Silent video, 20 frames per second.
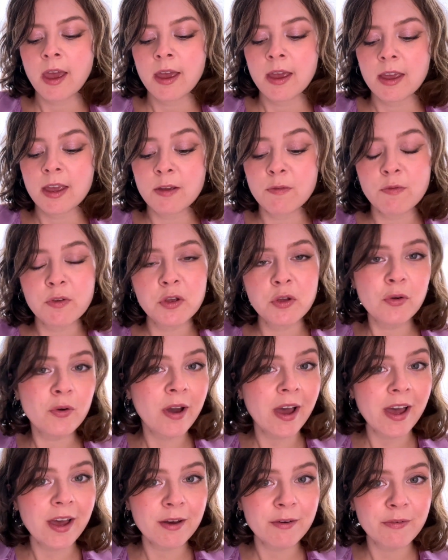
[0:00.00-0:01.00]
If you
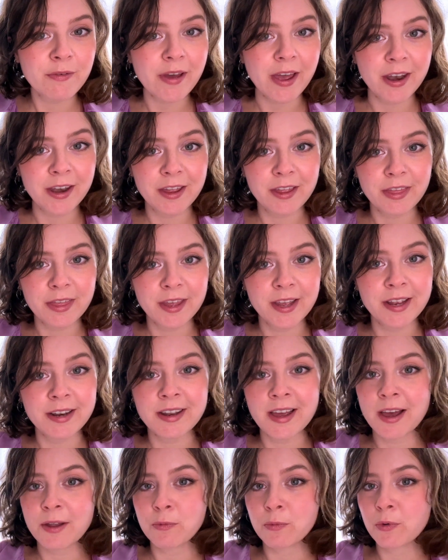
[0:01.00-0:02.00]
have anything
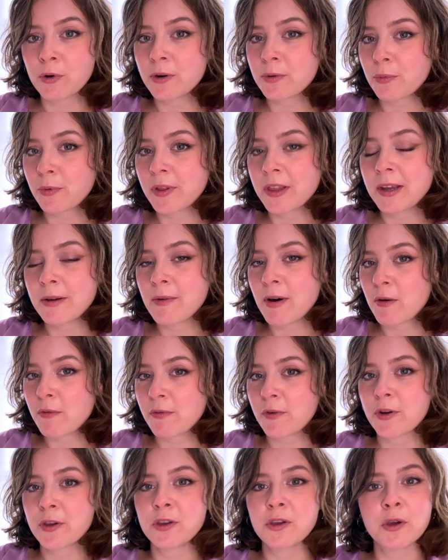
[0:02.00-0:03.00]
that worked really well
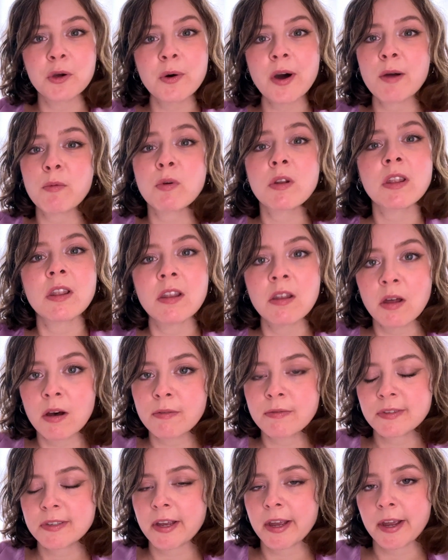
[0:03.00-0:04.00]
for you, I would
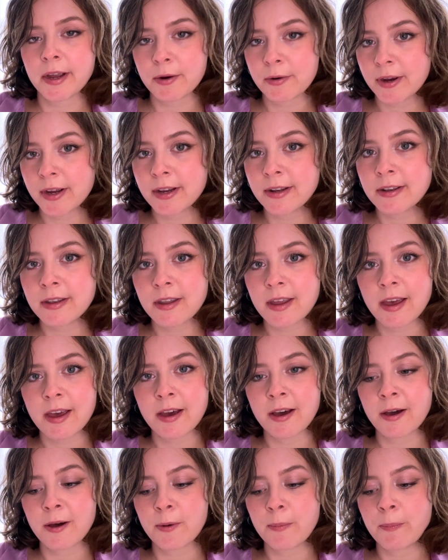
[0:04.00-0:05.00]
love to hear it,
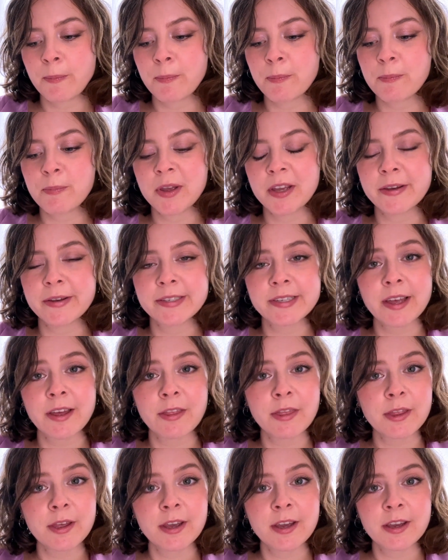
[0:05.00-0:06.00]
because I
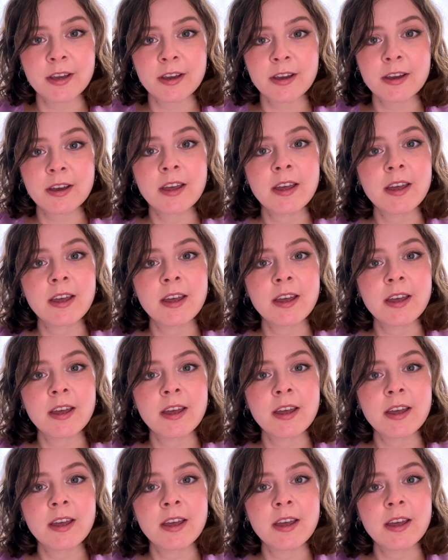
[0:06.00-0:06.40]
think